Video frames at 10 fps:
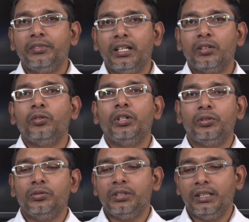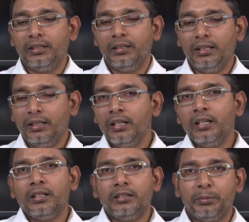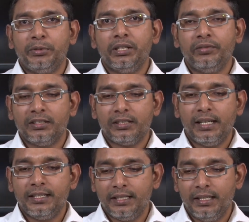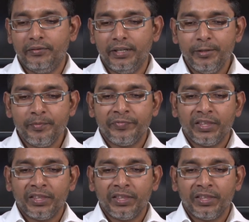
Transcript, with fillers: we are going to see in the subsequent slides anyway.